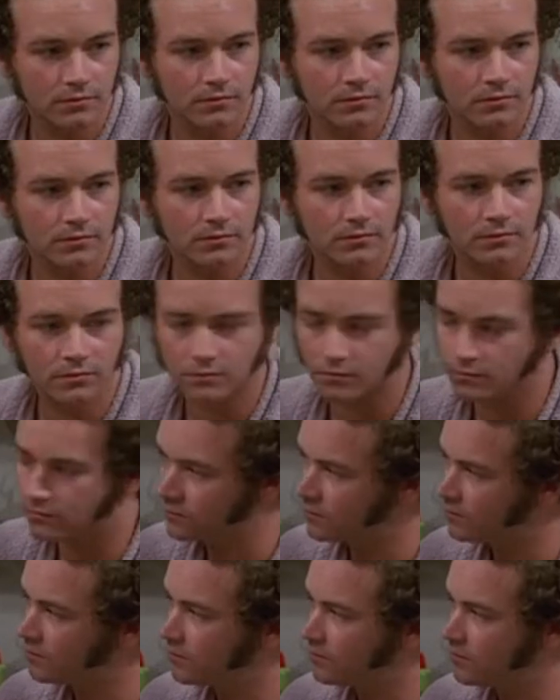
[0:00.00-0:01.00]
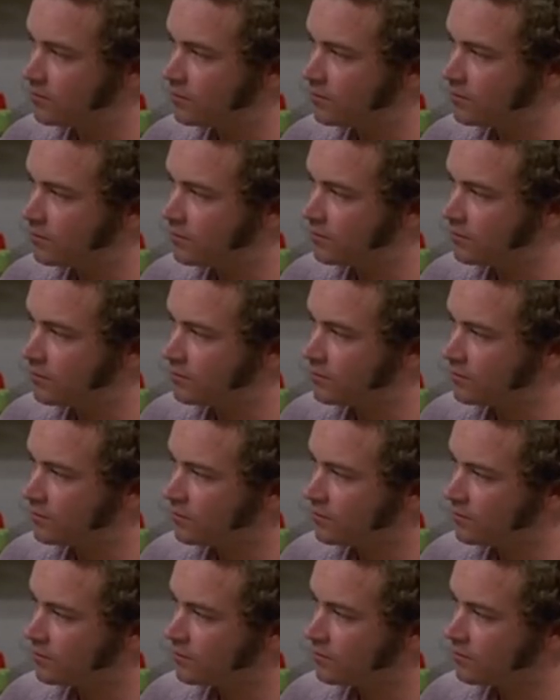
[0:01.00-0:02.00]

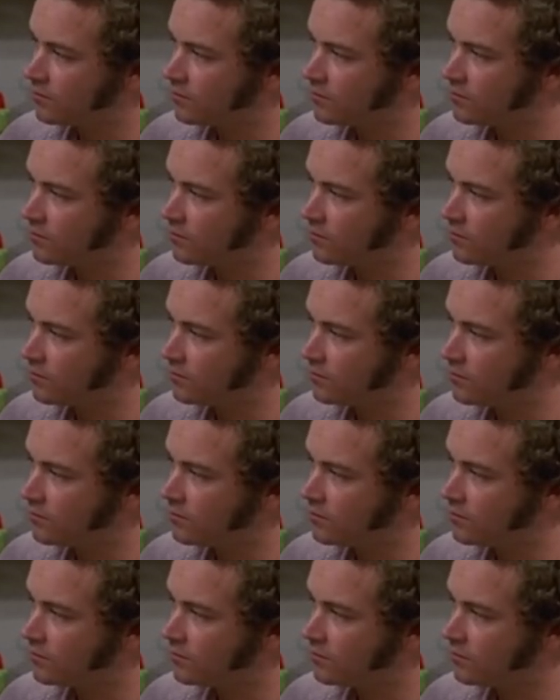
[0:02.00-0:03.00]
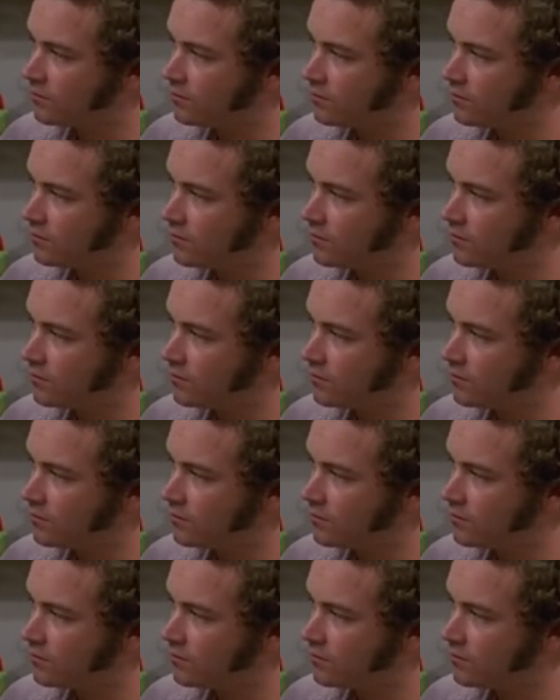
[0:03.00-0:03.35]
The person shown says nothing.